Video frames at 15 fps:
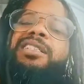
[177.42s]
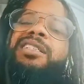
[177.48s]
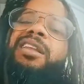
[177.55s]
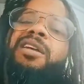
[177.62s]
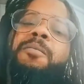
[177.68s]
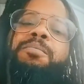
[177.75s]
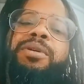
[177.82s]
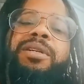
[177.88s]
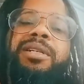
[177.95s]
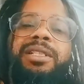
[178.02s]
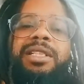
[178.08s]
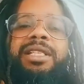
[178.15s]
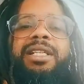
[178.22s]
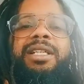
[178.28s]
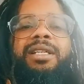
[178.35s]
still on
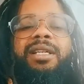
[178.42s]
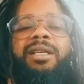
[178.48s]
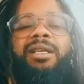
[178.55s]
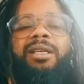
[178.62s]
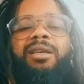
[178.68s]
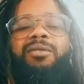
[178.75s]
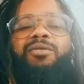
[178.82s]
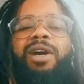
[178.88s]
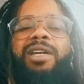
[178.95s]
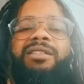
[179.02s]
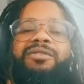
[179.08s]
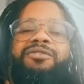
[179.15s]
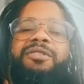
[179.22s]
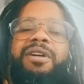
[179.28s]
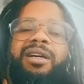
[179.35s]
bullshit. Wake
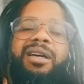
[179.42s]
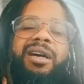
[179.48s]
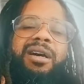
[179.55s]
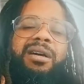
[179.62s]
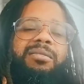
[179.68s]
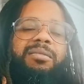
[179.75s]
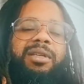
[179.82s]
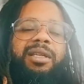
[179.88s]
the fuck up.